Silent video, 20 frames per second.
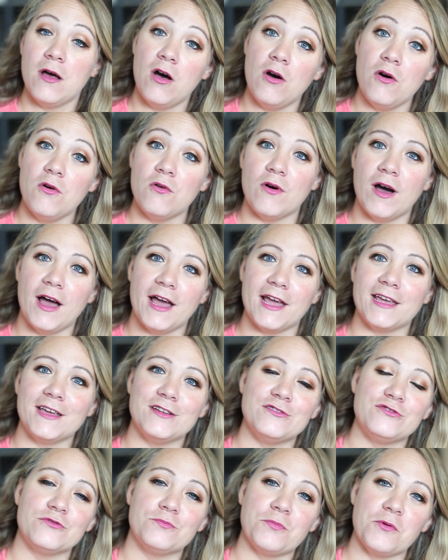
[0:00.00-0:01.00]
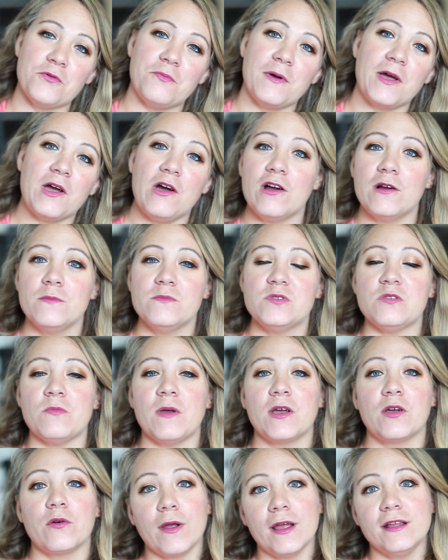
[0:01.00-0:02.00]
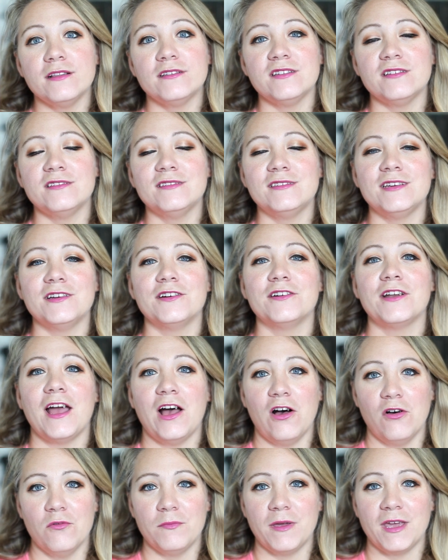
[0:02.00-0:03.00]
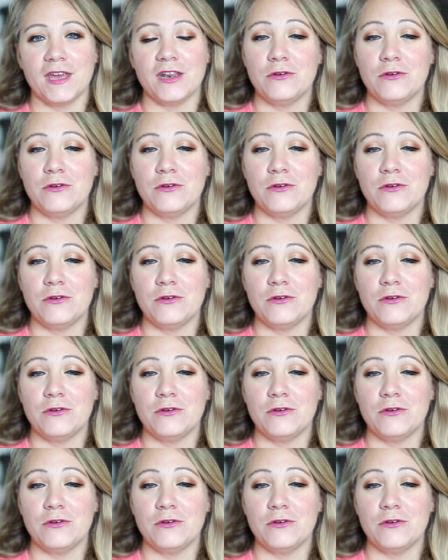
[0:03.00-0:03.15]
oh, I injured both my arms, so my grandson's here to help me,